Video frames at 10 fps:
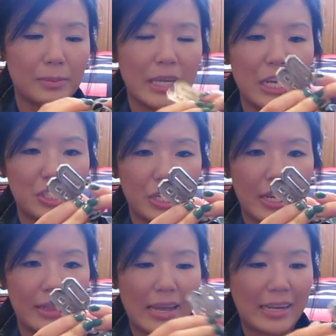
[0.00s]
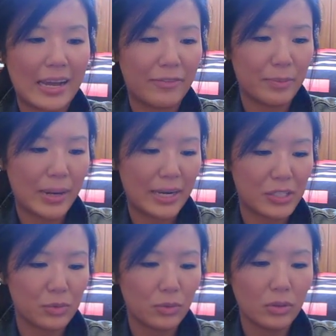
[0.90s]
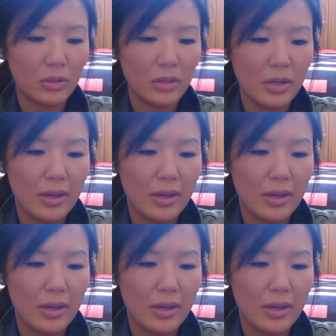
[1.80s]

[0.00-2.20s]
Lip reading: keychain that I got from high school,